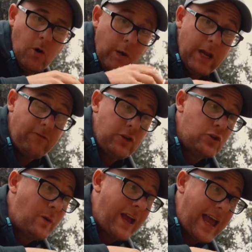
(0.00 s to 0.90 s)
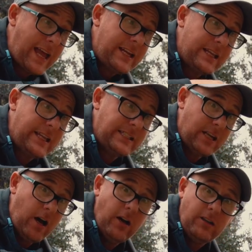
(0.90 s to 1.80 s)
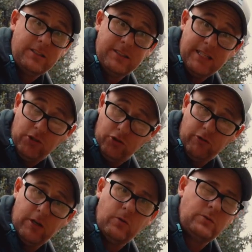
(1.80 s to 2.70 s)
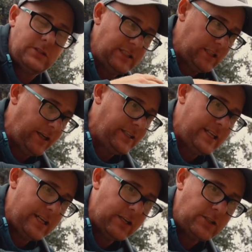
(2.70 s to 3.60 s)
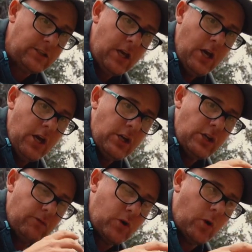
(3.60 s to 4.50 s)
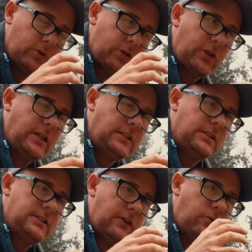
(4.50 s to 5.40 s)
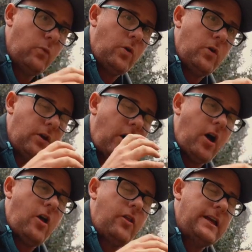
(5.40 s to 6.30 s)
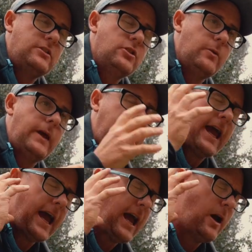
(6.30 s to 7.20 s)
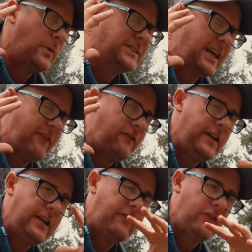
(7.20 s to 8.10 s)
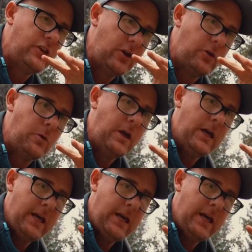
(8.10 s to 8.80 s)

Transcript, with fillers: Whenever you do any of these hugs, these drills, these ideas, you've got to think to yourself, what are they doing? How is that feeling for you?